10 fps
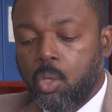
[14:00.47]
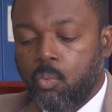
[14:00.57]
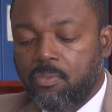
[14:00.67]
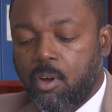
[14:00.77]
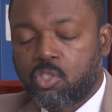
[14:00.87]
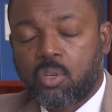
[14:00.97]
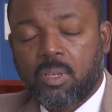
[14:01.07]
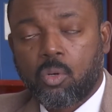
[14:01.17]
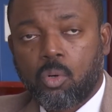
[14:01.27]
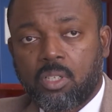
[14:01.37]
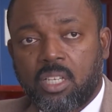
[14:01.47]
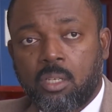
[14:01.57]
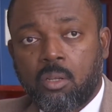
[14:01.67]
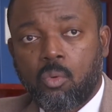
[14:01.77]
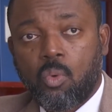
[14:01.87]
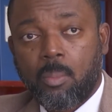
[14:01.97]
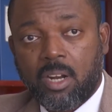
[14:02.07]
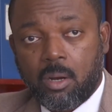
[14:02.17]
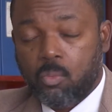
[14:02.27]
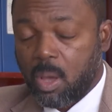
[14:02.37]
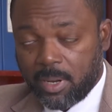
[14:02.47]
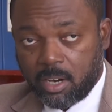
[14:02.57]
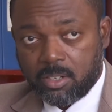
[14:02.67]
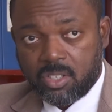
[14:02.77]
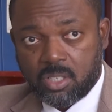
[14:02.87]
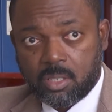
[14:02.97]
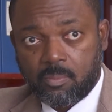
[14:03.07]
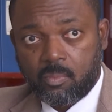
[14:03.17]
We've also been holding webinars.